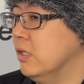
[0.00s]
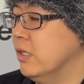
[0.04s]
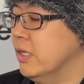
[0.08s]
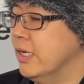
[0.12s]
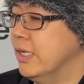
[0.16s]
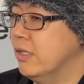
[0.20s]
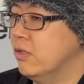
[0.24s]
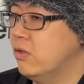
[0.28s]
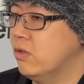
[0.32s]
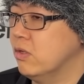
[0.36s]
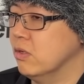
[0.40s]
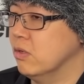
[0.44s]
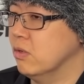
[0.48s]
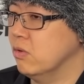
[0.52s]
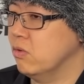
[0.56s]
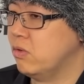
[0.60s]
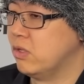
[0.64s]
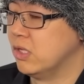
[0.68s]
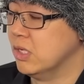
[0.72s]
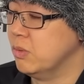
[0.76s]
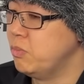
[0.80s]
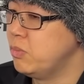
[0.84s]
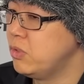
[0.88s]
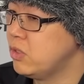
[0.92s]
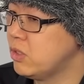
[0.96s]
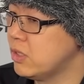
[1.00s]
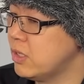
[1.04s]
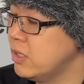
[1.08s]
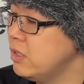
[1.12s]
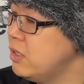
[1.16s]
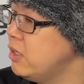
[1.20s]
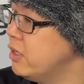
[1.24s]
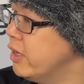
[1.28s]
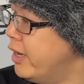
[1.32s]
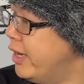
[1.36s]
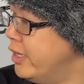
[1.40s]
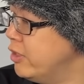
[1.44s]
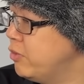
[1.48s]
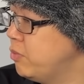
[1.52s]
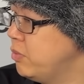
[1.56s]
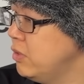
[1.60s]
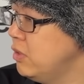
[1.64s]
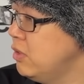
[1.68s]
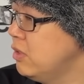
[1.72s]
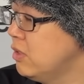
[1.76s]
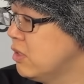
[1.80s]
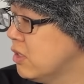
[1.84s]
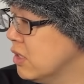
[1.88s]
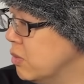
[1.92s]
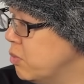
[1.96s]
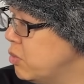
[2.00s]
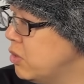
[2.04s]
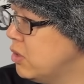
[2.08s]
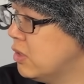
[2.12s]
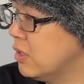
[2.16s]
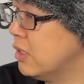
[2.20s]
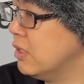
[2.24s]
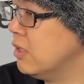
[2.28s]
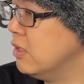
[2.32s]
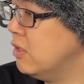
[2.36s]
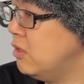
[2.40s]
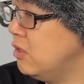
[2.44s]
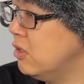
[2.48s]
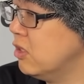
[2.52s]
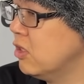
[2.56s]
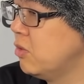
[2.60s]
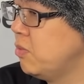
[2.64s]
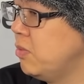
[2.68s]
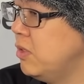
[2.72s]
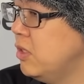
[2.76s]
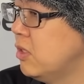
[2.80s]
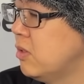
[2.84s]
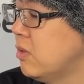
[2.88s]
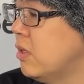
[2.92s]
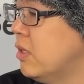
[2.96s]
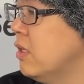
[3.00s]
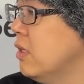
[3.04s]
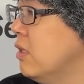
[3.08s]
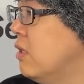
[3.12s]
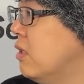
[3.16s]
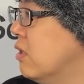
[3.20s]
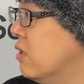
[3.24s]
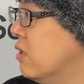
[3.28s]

All right. So some is on the ISP, some is on the DSP side.